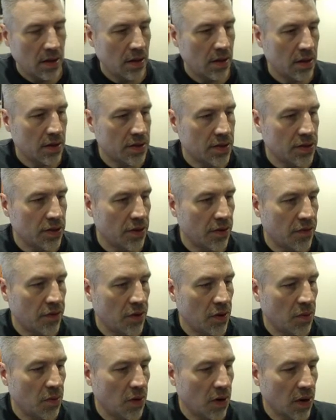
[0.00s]
Let's do a
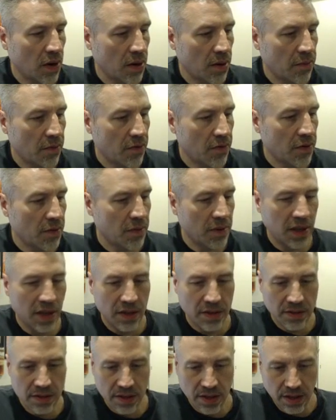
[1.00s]
few more coming from the
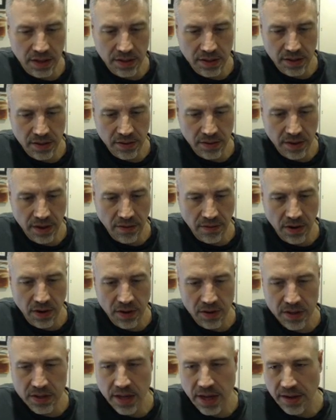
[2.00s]
other side too. Never
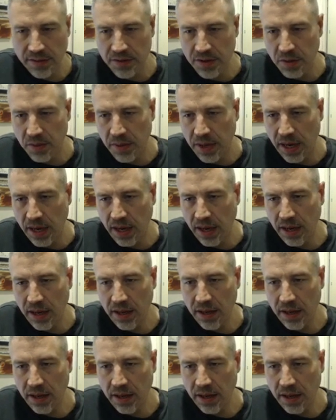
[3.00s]
hurts to have too many.